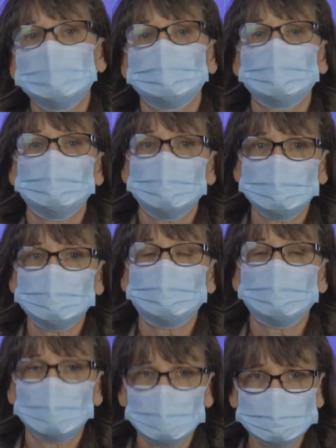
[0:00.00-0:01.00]
then you
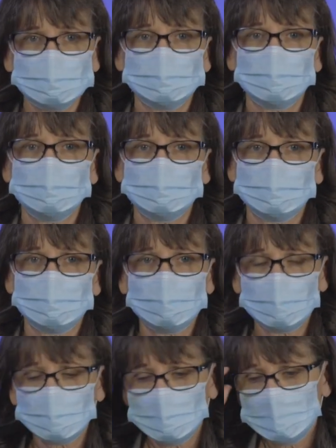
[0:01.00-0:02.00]
will also change it
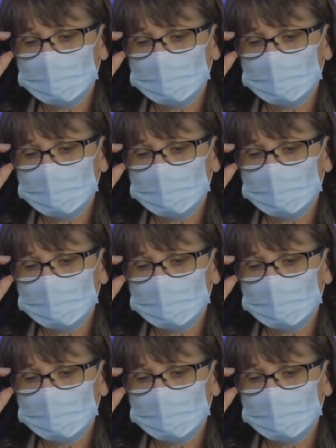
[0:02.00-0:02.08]
there.